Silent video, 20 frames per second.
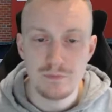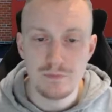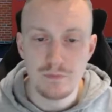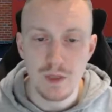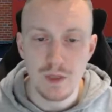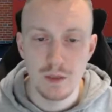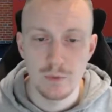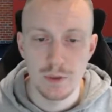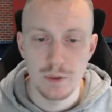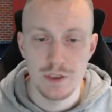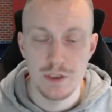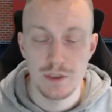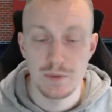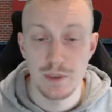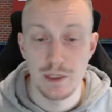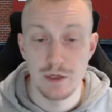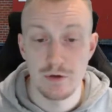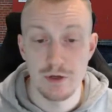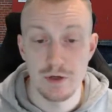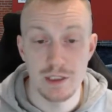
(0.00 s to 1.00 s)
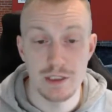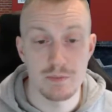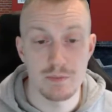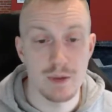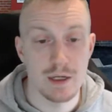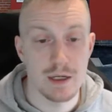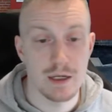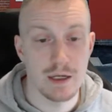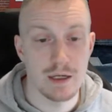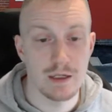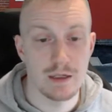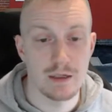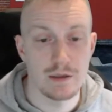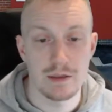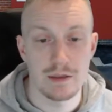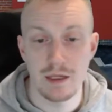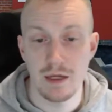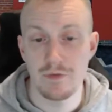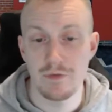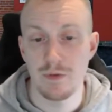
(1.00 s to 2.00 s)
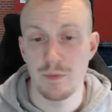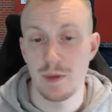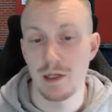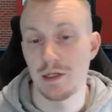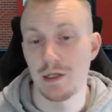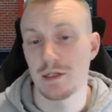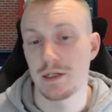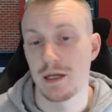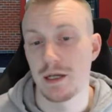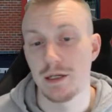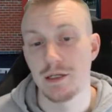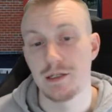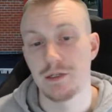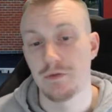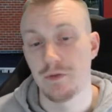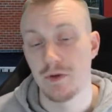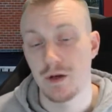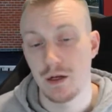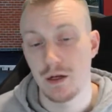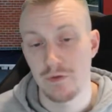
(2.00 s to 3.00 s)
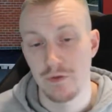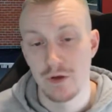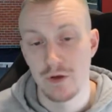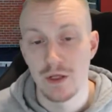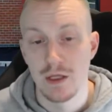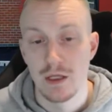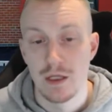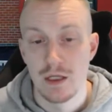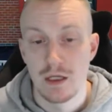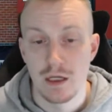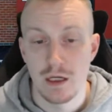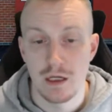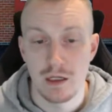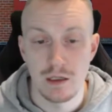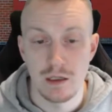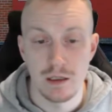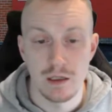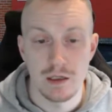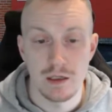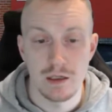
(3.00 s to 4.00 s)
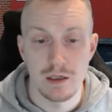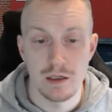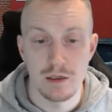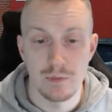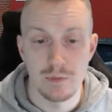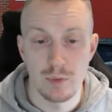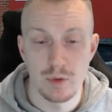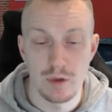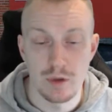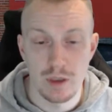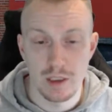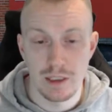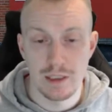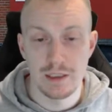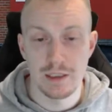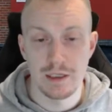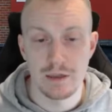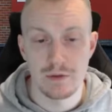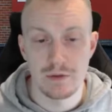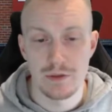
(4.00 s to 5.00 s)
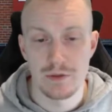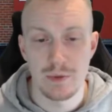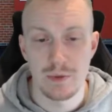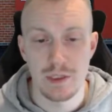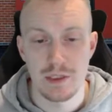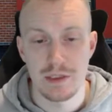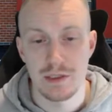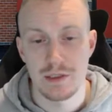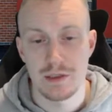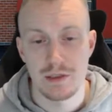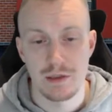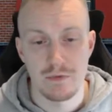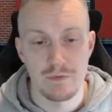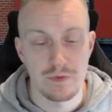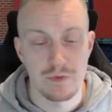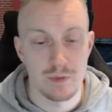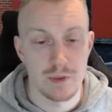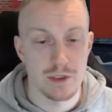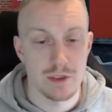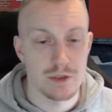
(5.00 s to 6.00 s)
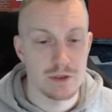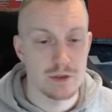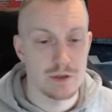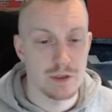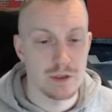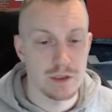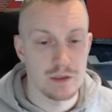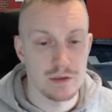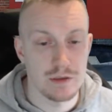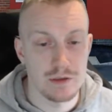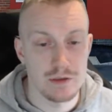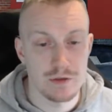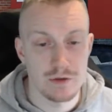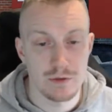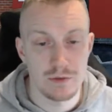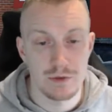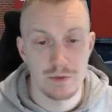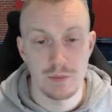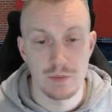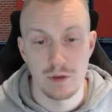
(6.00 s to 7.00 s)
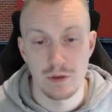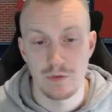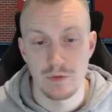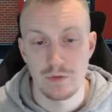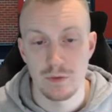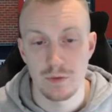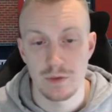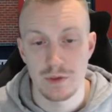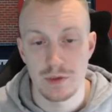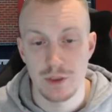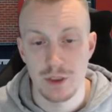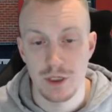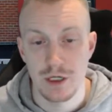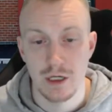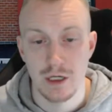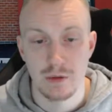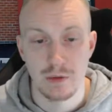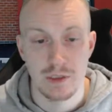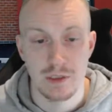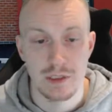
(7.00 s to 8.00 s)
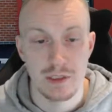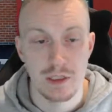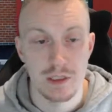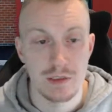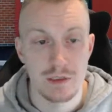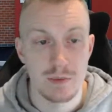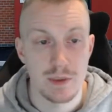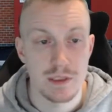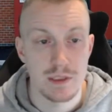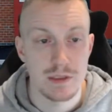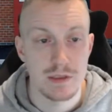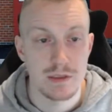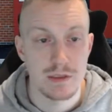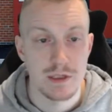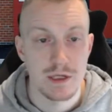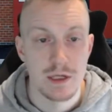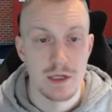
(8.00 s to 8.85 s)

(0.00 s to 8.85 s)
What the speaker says: which has been created by the FM editor 85. I'll put a link down to his information in the description below if you want to check out his databases.